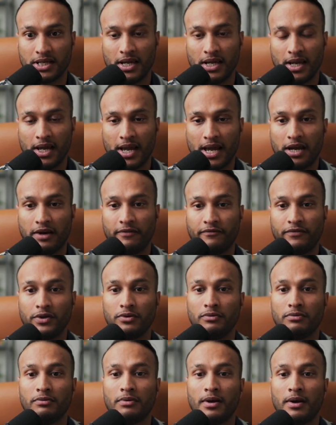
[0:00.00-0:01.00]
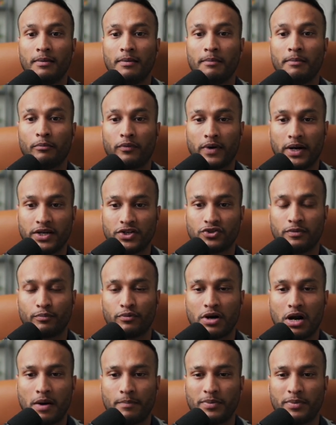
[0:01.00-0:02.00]
And if you price your
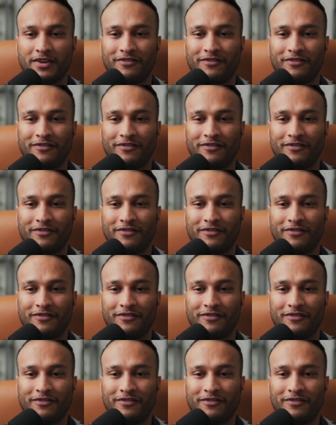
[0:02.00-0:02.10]
property